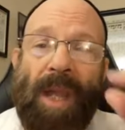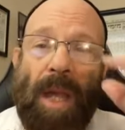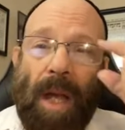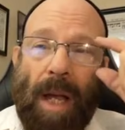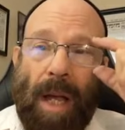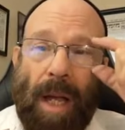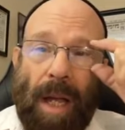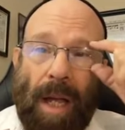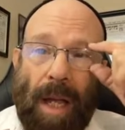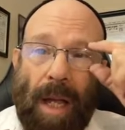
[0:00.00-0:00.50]

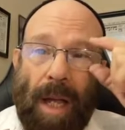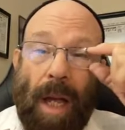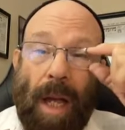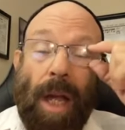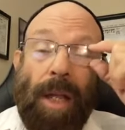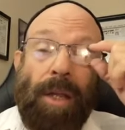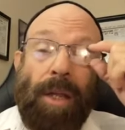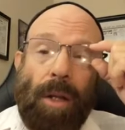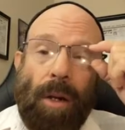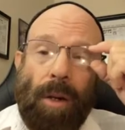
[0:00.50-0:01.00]

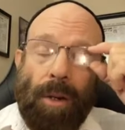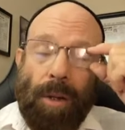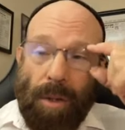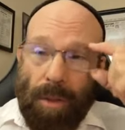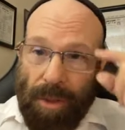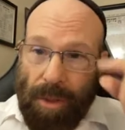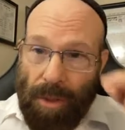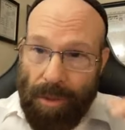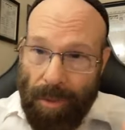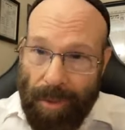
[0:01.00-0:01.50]
You go to
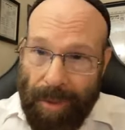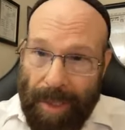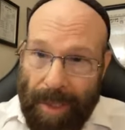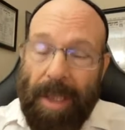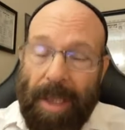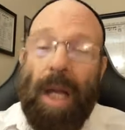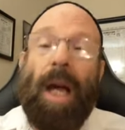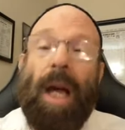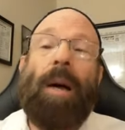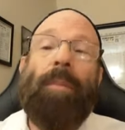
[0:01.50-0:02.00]

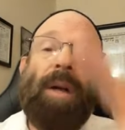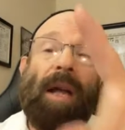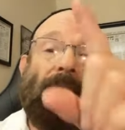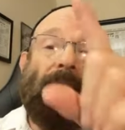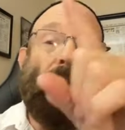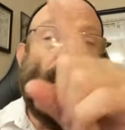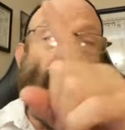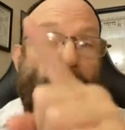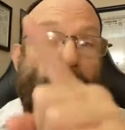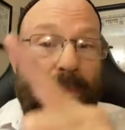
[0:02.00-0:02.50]
KosherTorah.com. I have
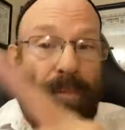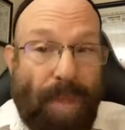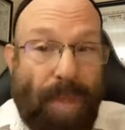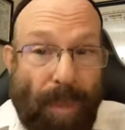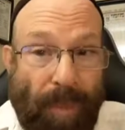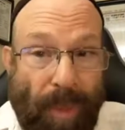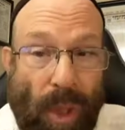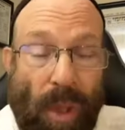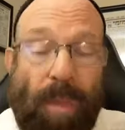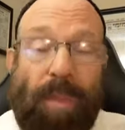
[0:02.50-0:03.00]
all the
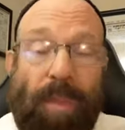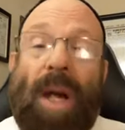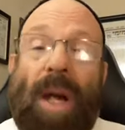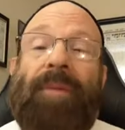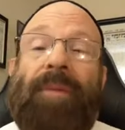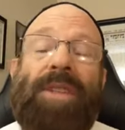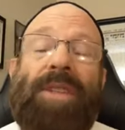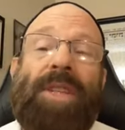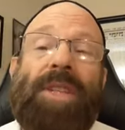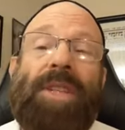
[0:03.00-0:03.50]
biblical
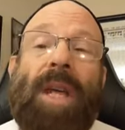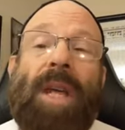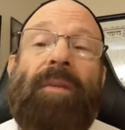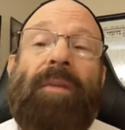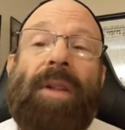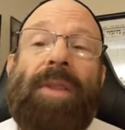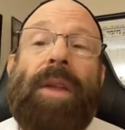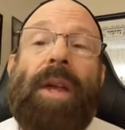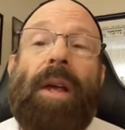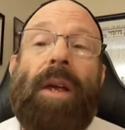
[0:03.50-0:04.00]
prophecies
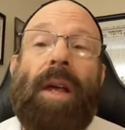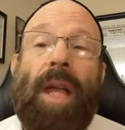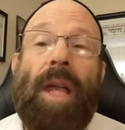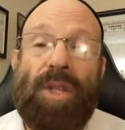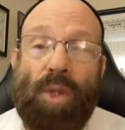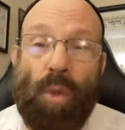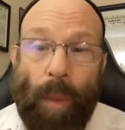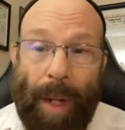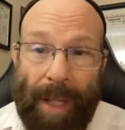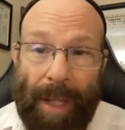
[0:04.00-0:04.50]
covered there
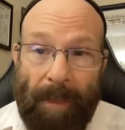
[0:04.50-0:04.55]
as well.